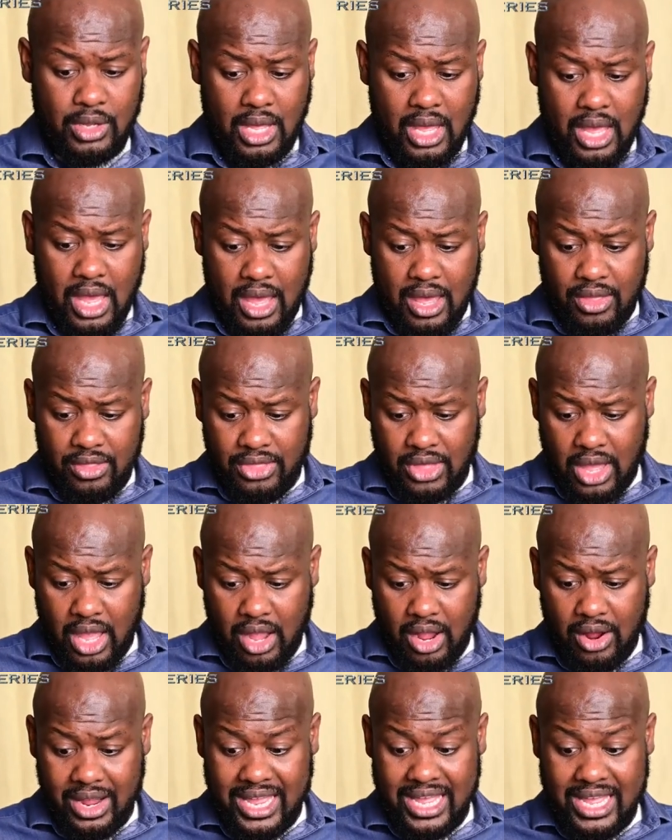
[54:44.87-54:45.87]

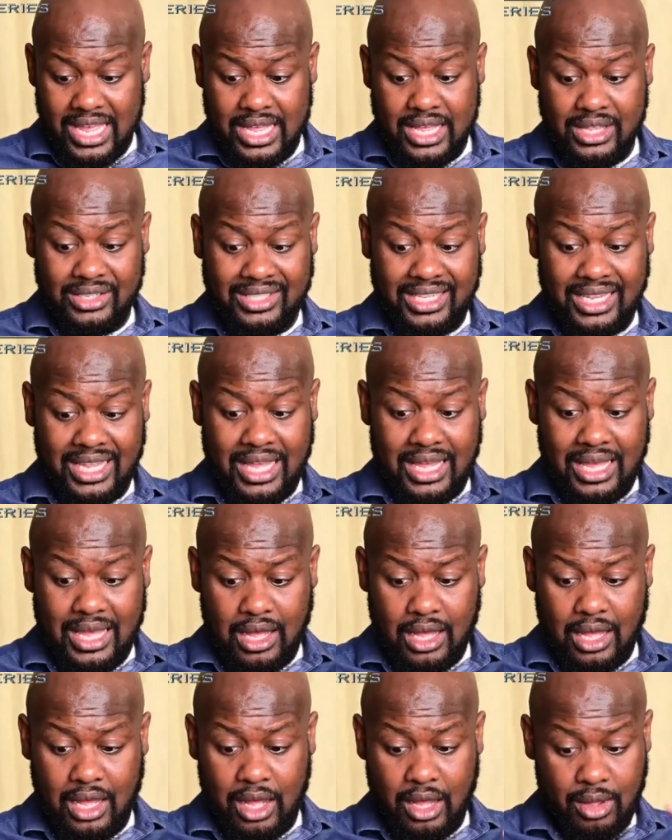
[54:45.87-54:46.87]
There is
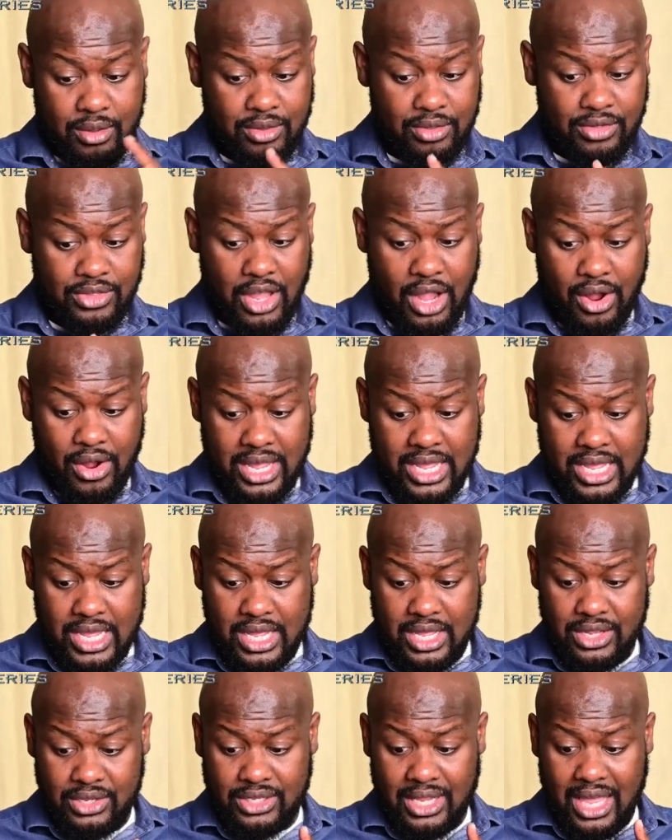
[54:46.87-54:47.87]
uh, there
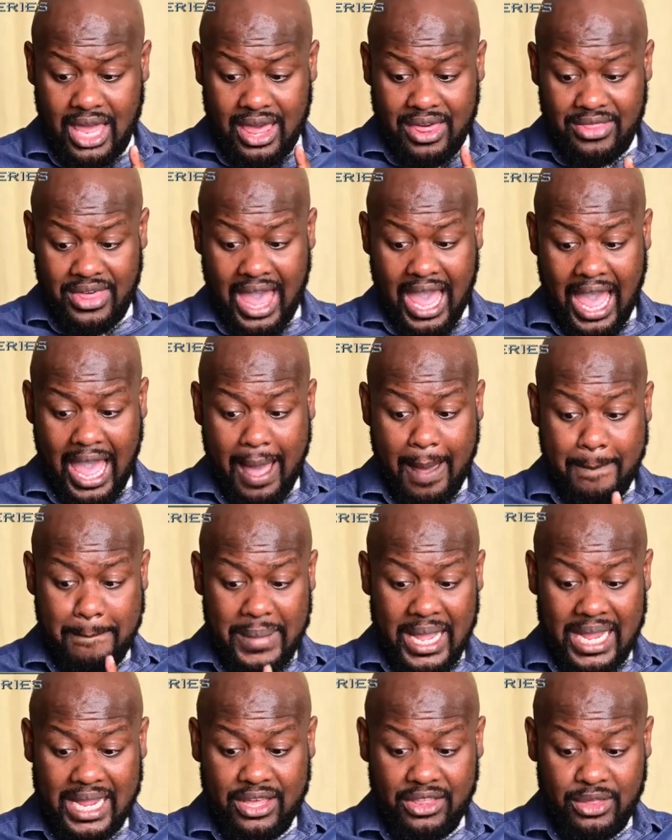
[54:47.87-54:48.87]
is that
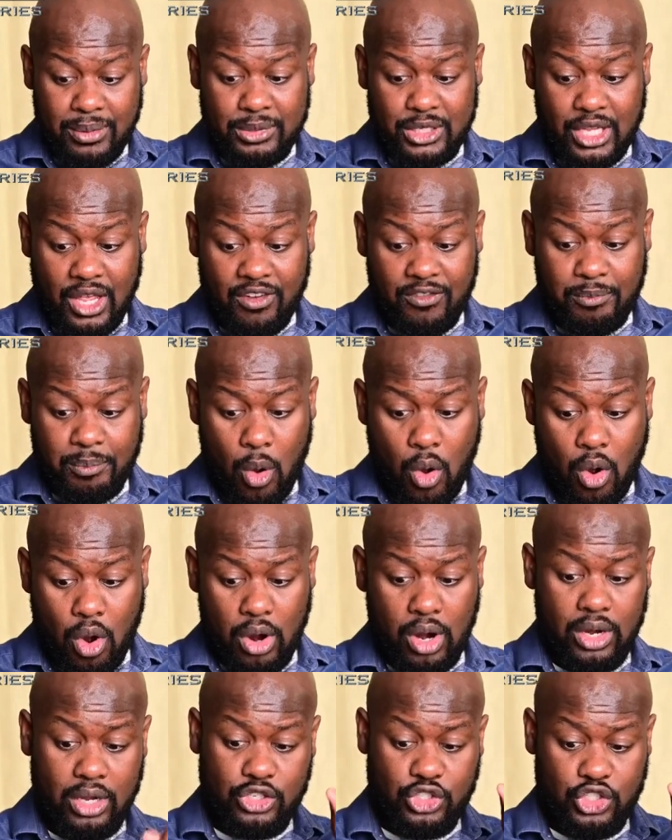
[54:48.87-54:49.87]
maketh himself
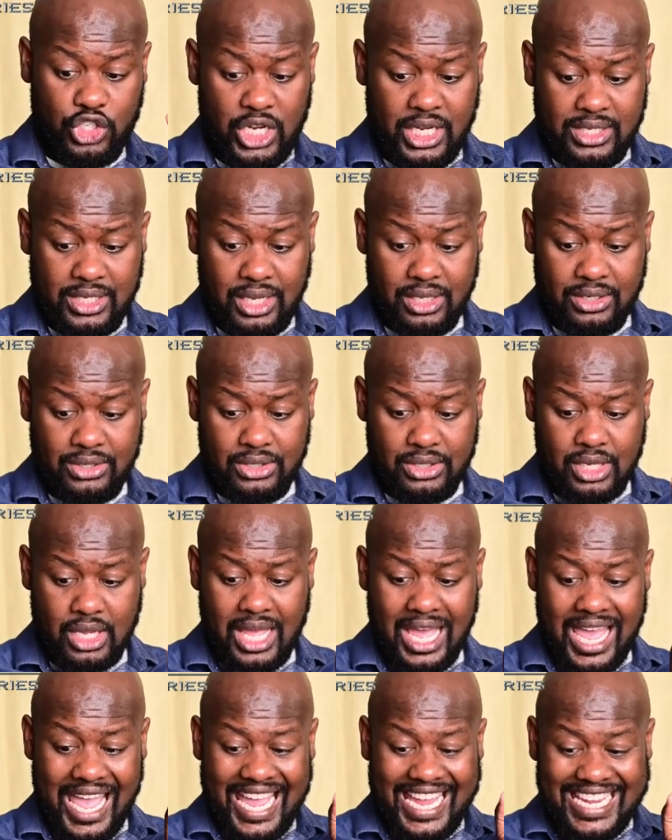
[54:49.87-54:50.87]
poor, Jesus,
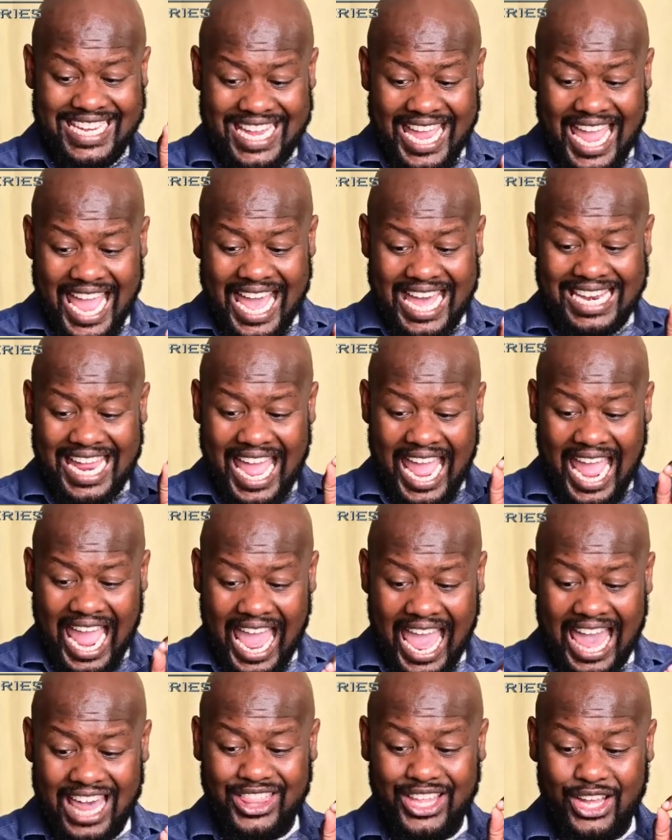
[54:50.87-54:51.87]
yet
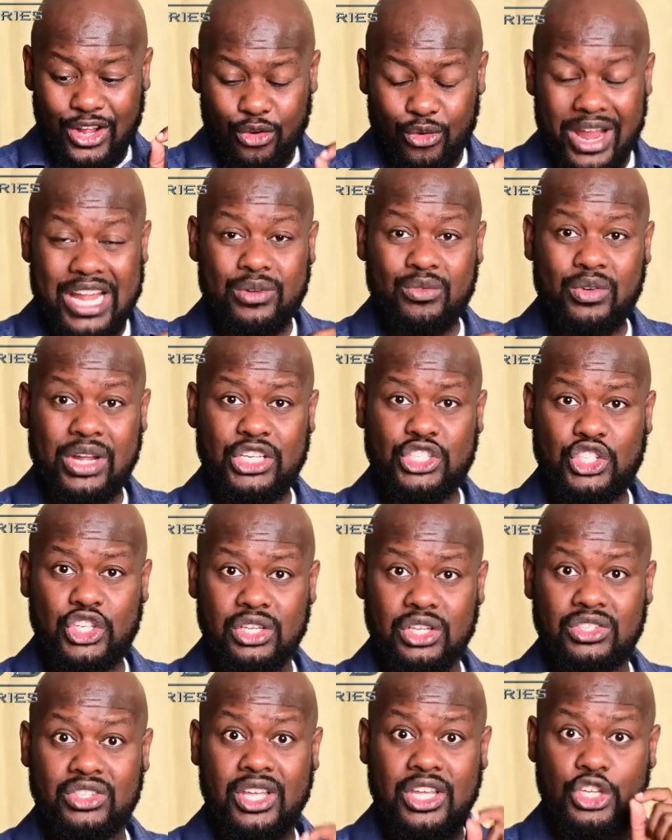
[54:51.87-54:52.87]
hath great
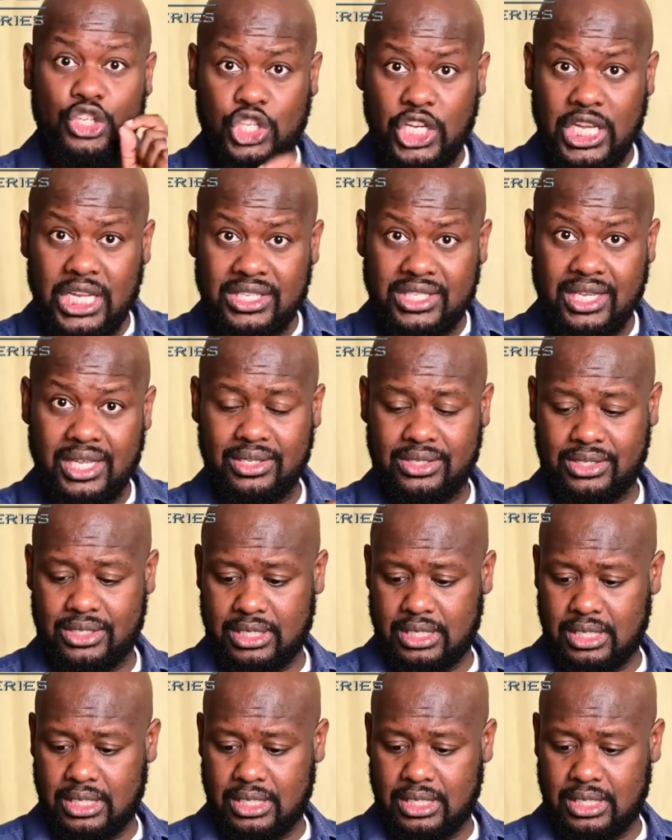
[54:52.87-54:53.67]
riches, Jesus.